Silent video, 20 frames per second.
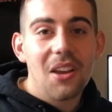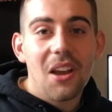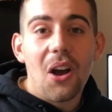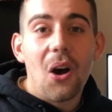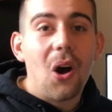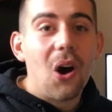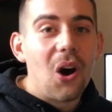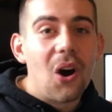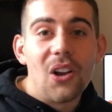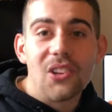
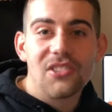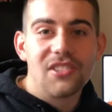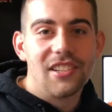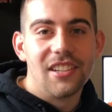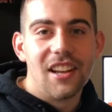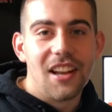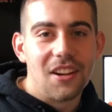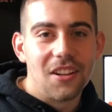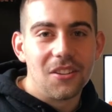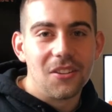Austin
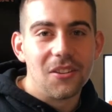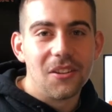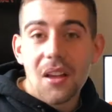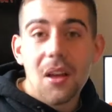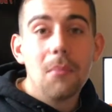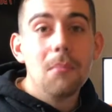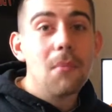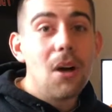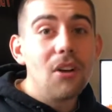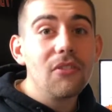Ekeler.
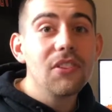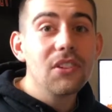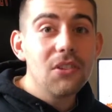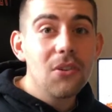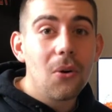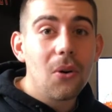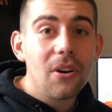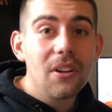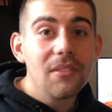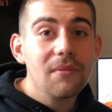Melvin
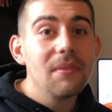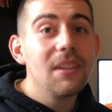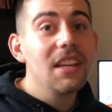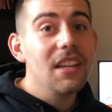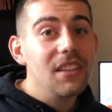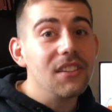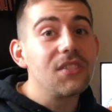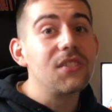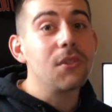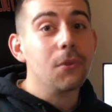Gordon
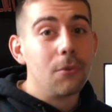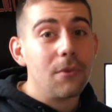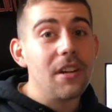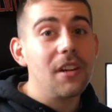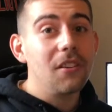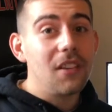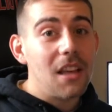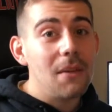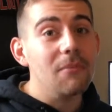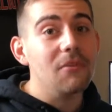is the real
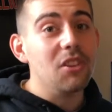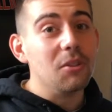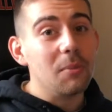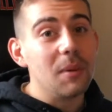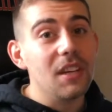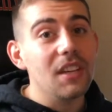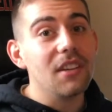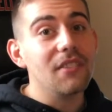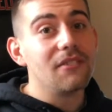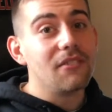MVP,
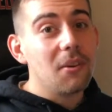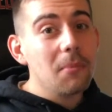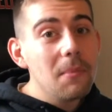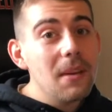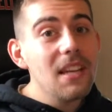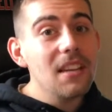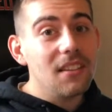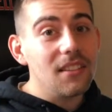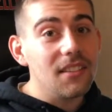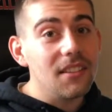for me
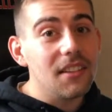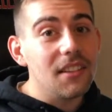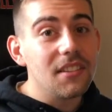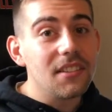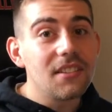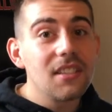at least.